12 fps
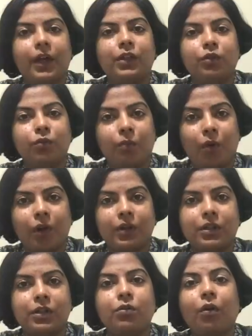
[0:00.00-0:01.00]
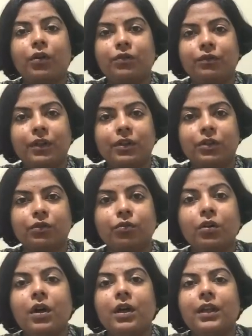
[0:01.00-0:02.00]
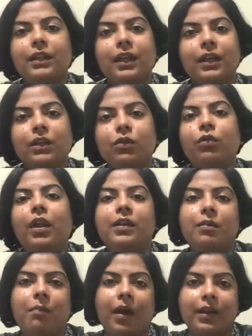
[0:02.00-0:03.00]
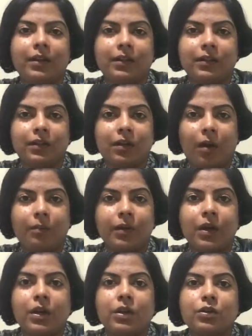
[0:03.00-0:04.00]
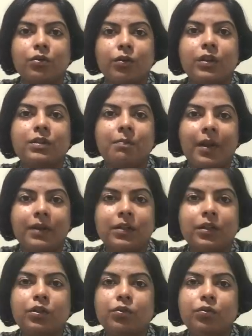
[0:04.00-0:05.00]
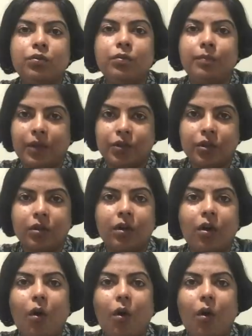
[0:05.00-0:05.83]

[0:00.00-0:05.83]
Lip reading: that you bought did not fit you, then you'll end up buying another cup. So it's better to measure.